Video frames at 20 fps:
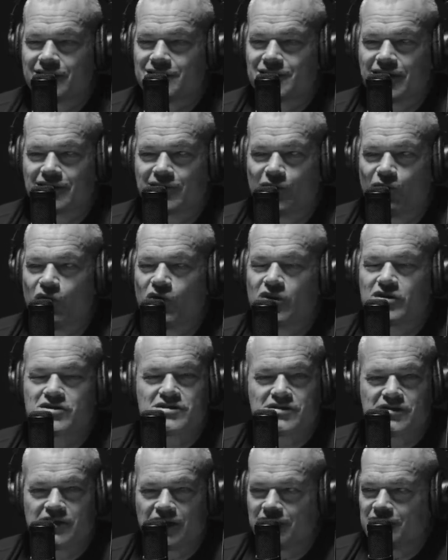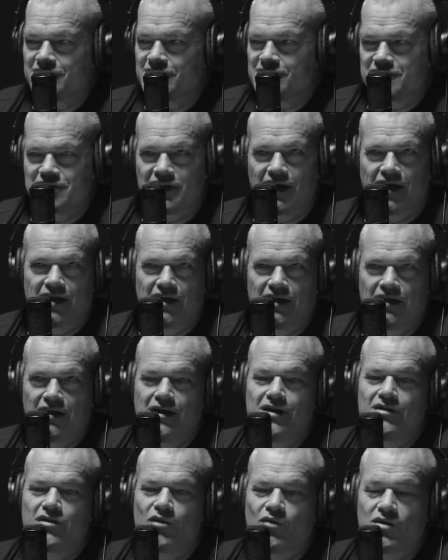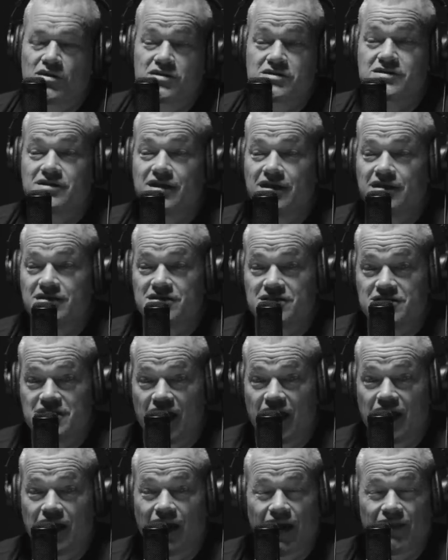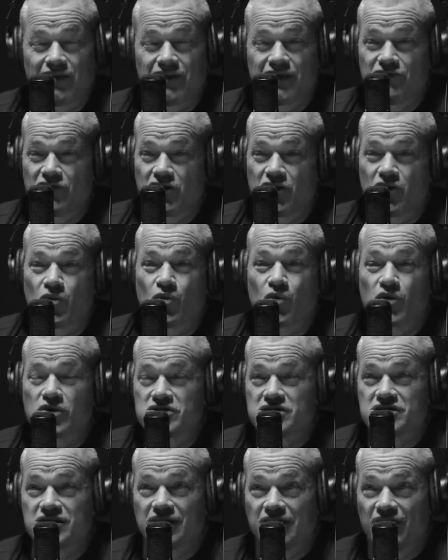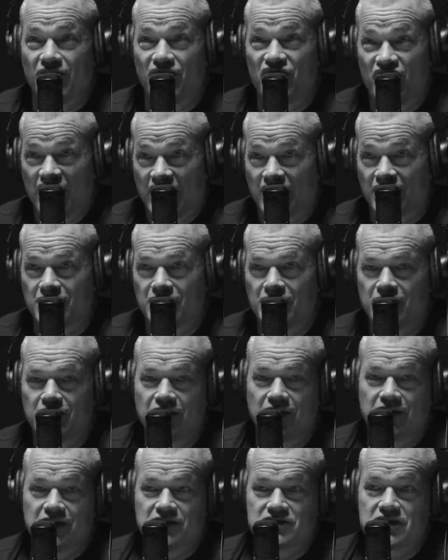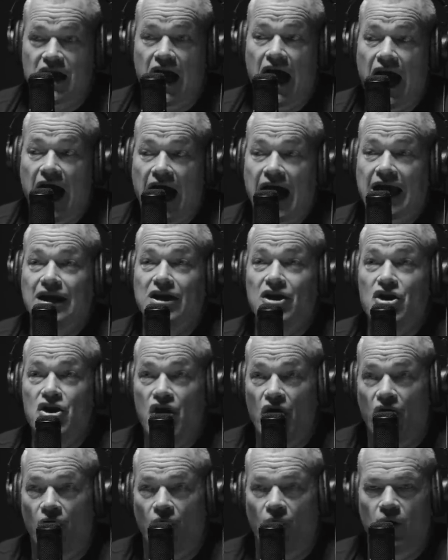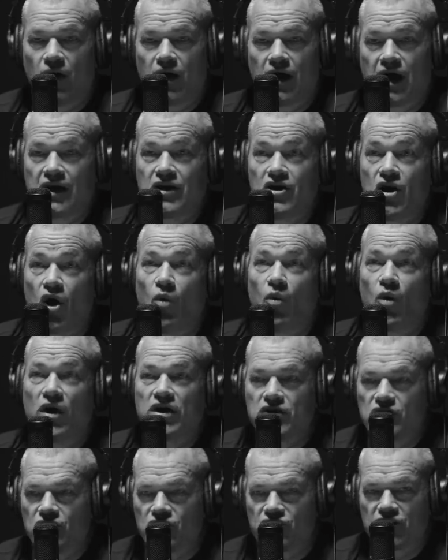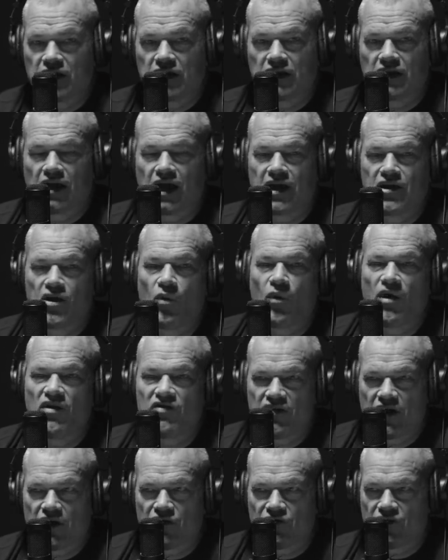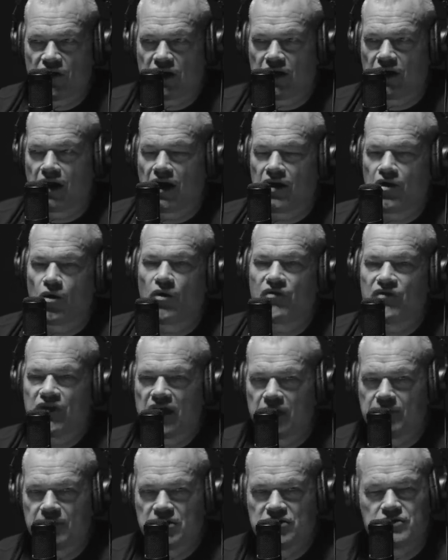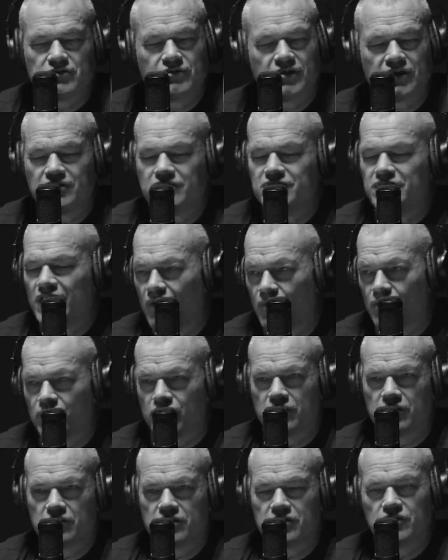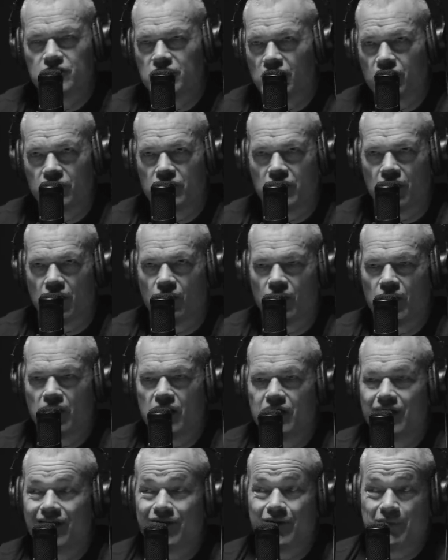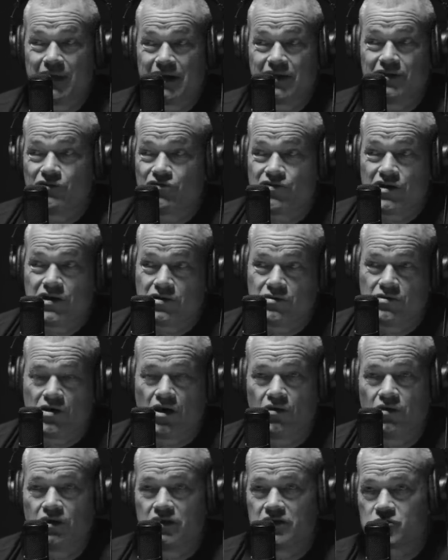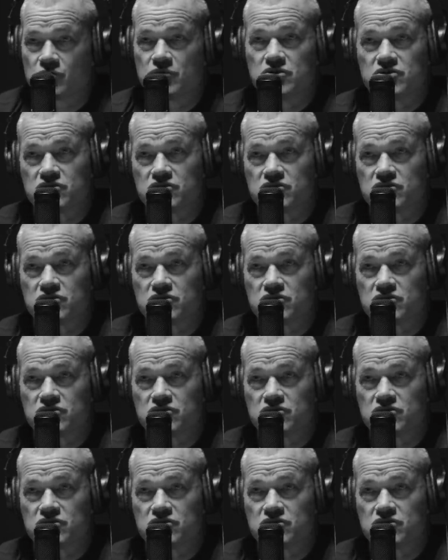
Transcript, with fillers: it's like the worst thing to say. The worst thing to say, and even in a worse thing to think, is I know. I know what you're thinking. I know what they're thinking. I know what the enemy is doing. You don't. You don't know. And the minute you think you know is when